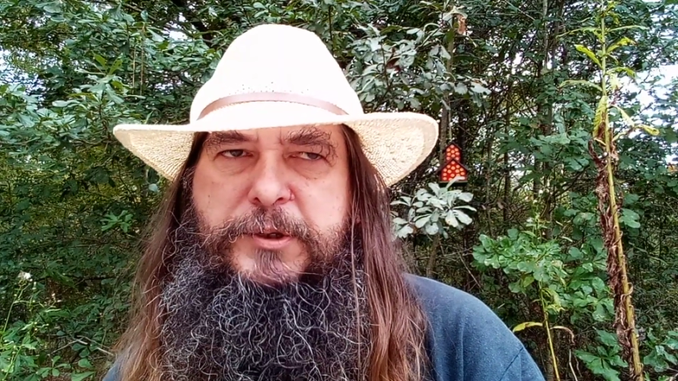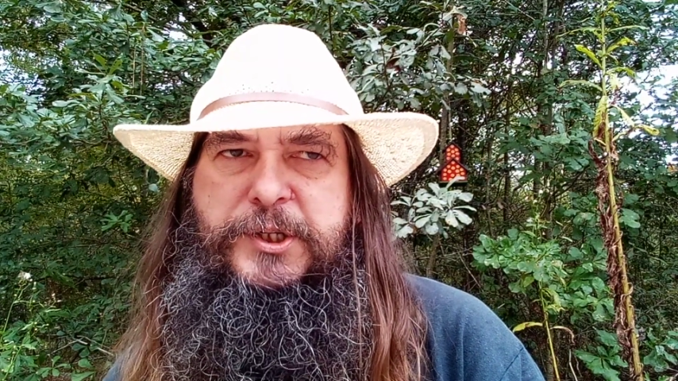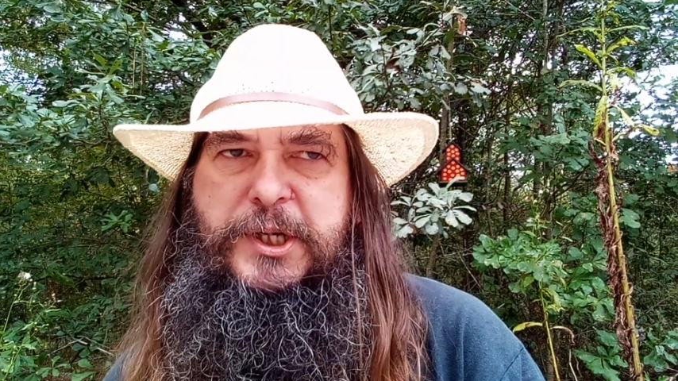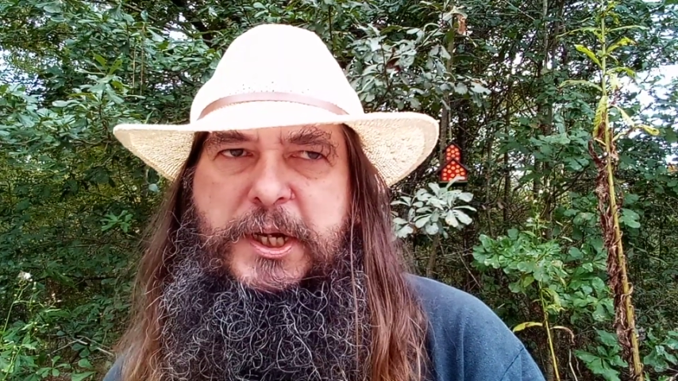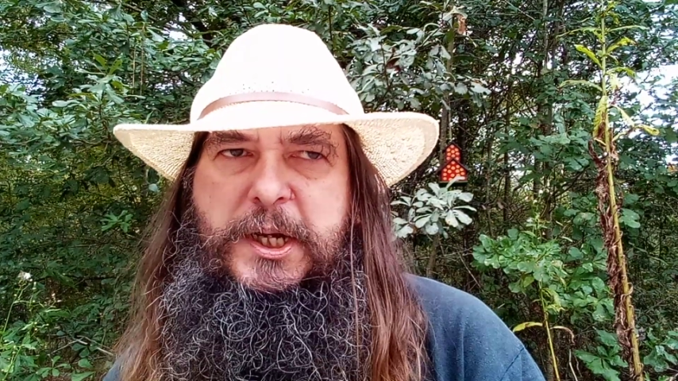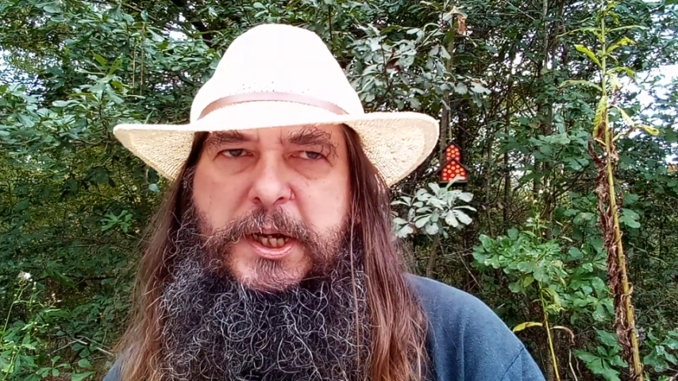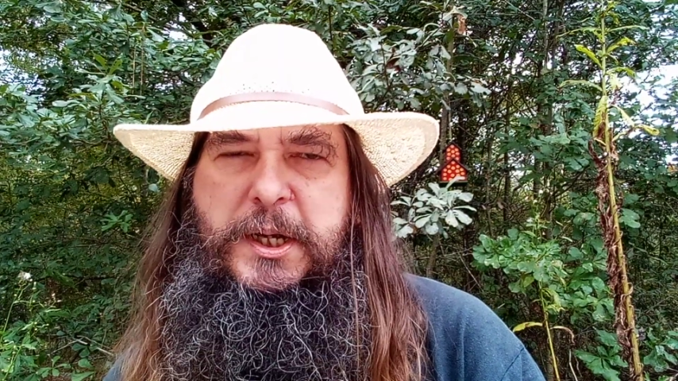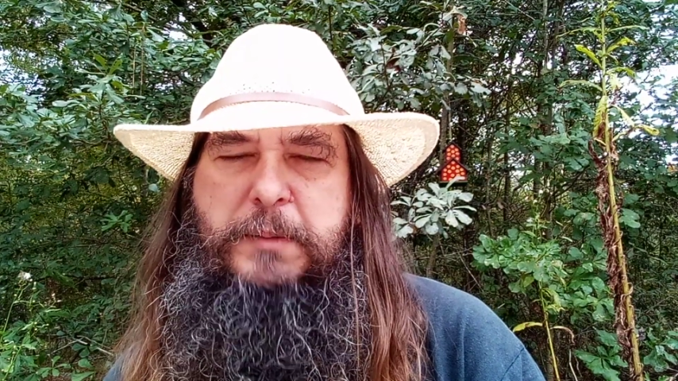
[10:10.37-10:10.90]

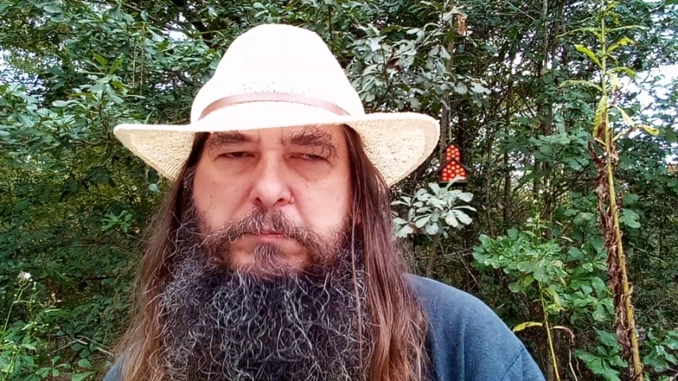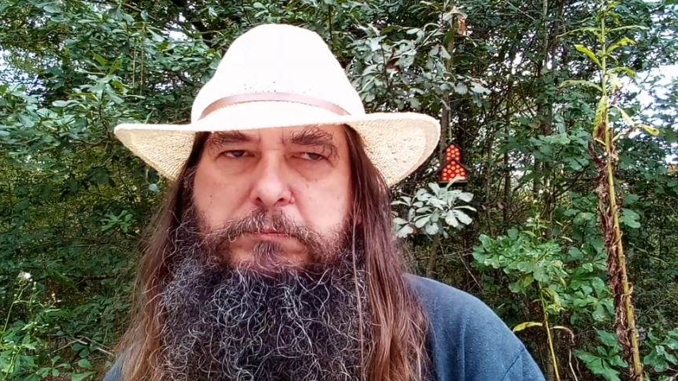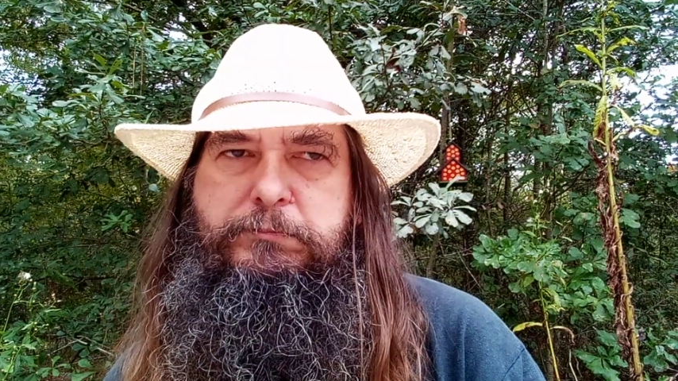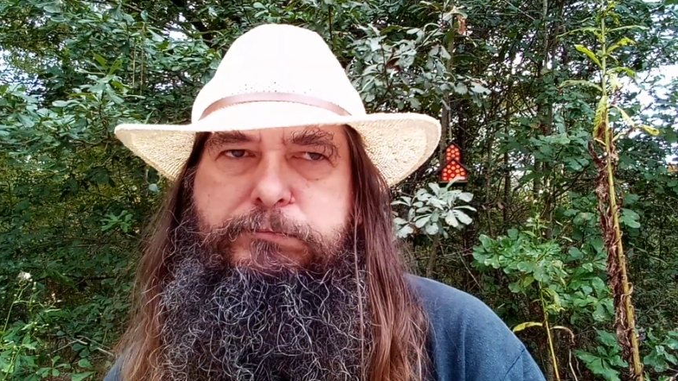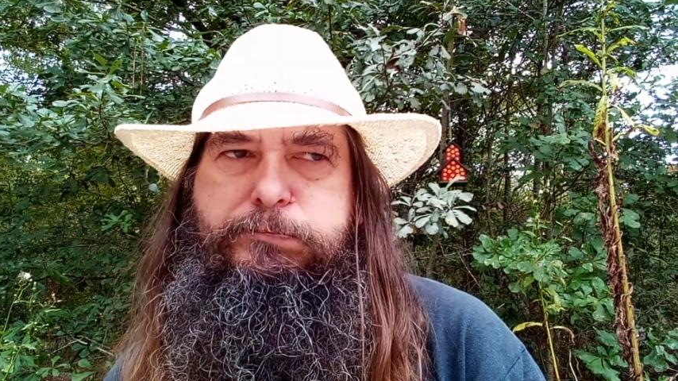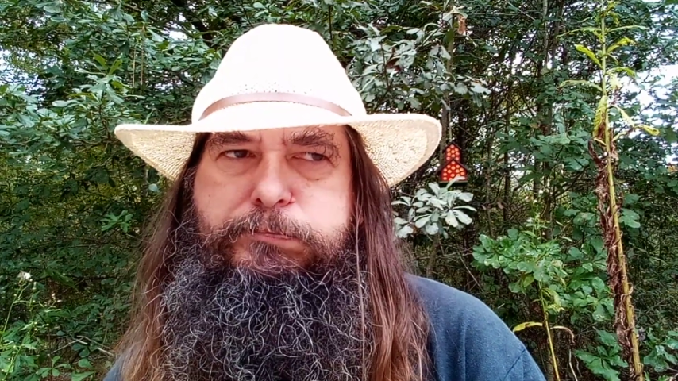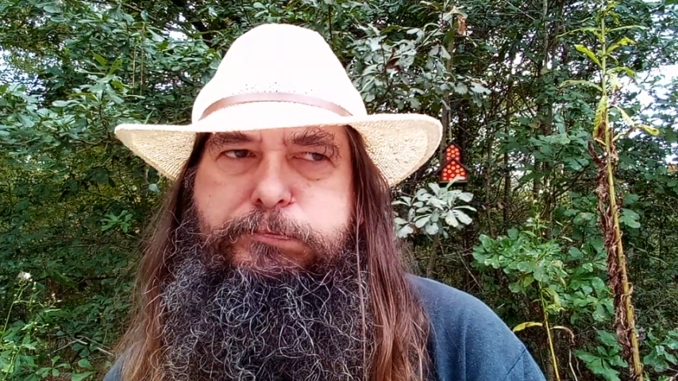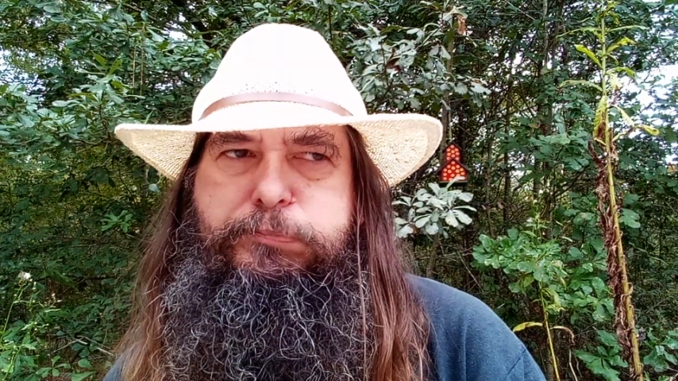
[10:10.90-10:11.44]

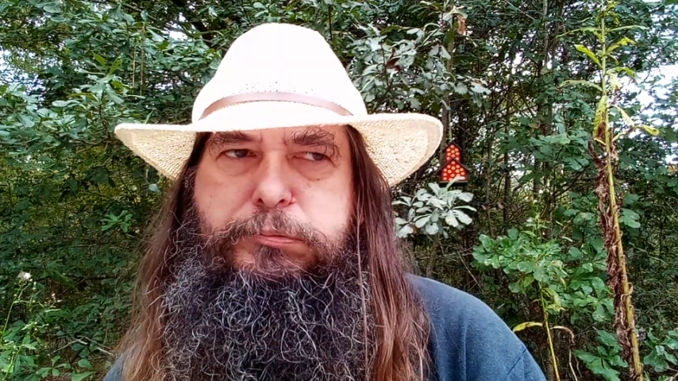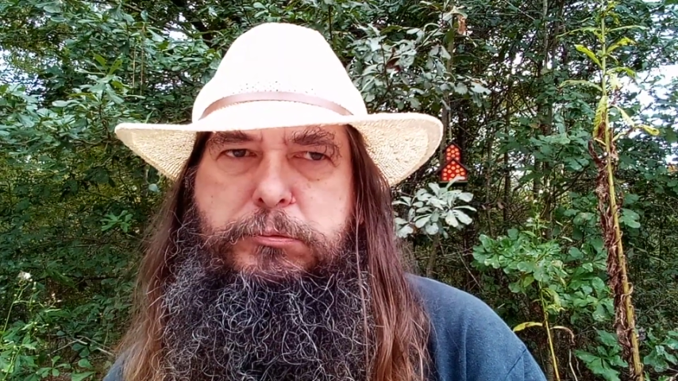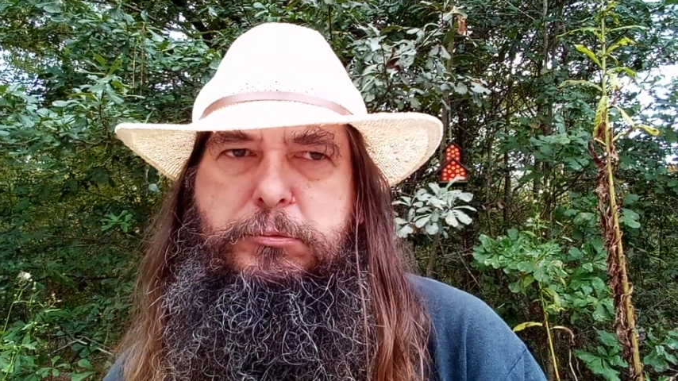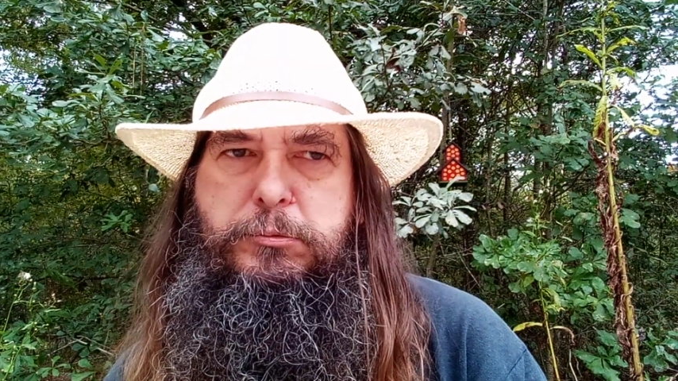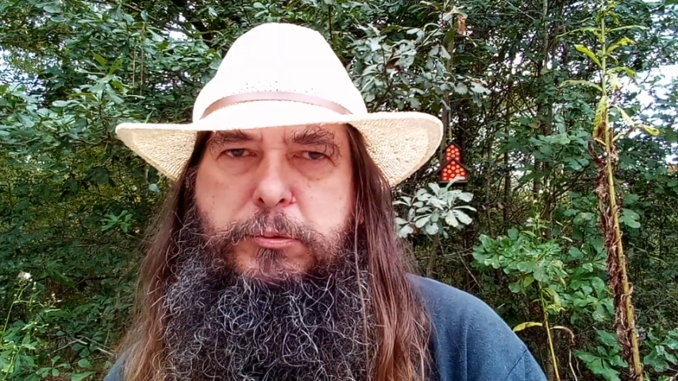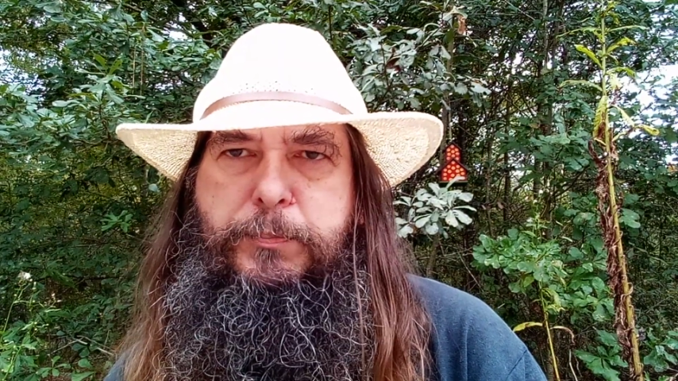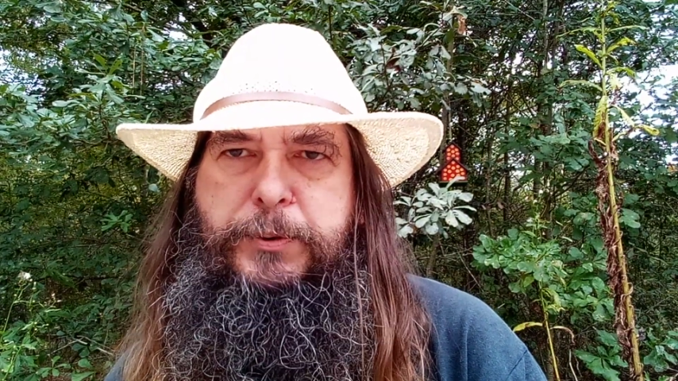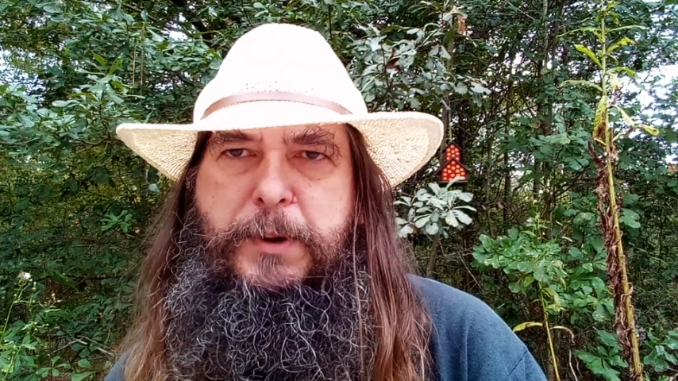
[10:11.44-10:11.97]

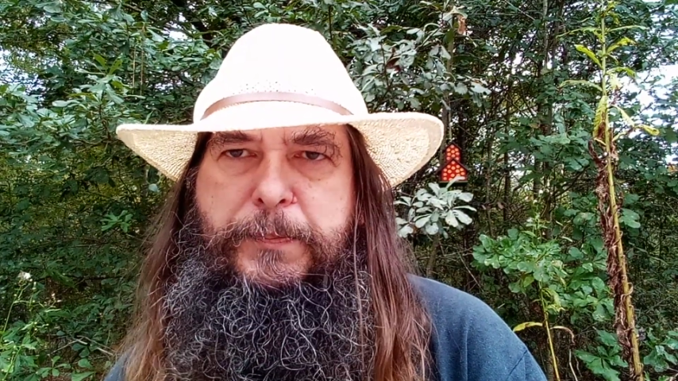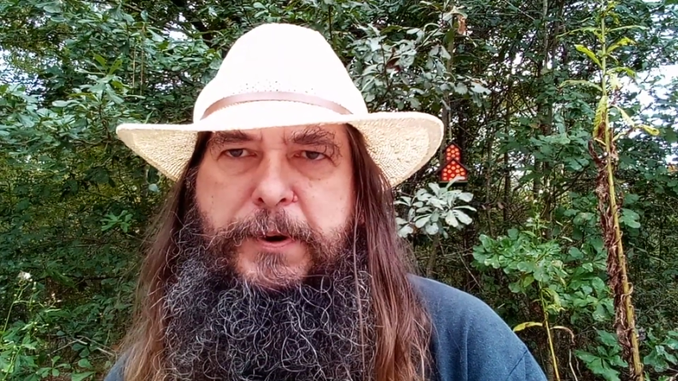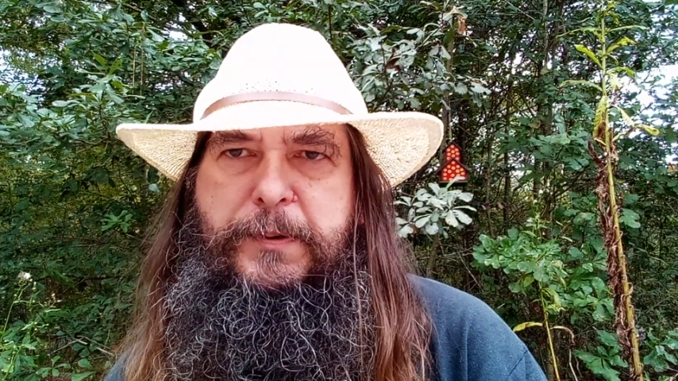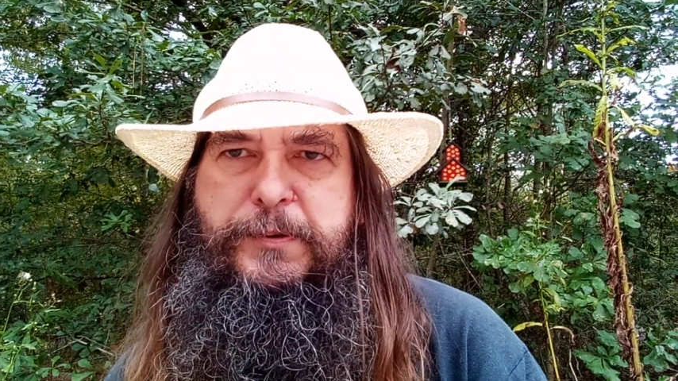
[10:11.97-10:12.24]
probably